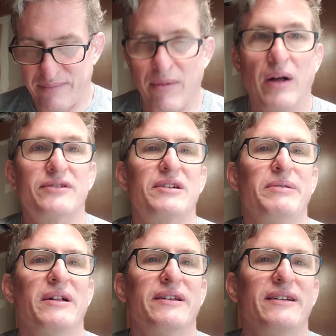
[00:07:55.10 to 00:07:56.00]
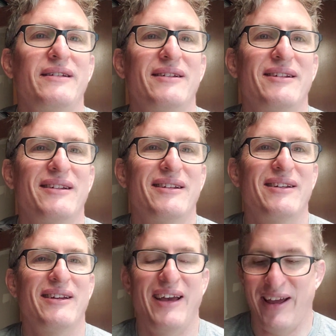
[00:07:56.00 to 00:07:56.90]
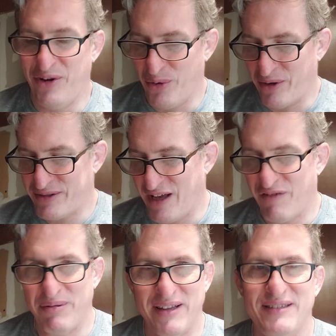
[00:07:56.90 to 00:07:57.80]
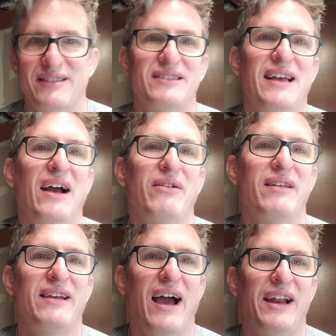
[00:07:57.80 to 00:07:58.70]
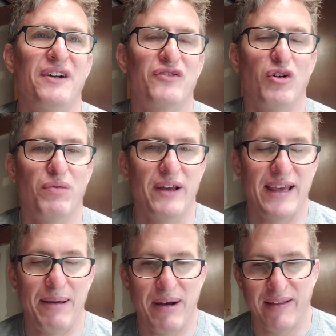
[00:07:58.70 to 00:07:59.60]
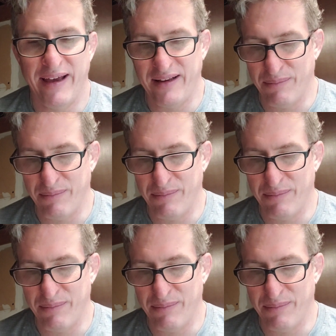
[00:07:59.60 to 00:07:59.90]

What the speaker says: monster building and do it yourself. But this is exactly the kind of role-playing game I like to